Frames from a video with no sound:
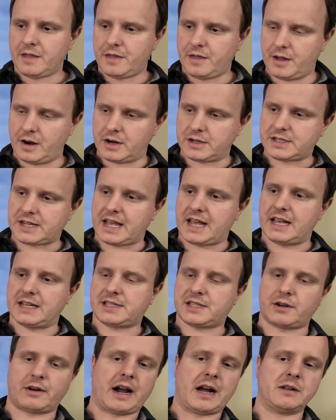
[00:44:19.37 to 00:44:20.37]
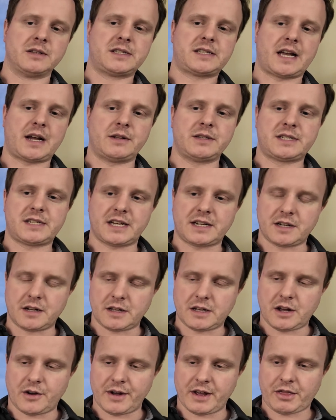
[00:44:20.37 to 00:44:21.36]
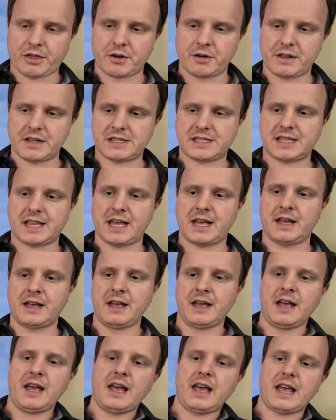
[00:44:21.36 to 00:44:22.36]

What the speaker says: there's a surround sound signal going through this thing,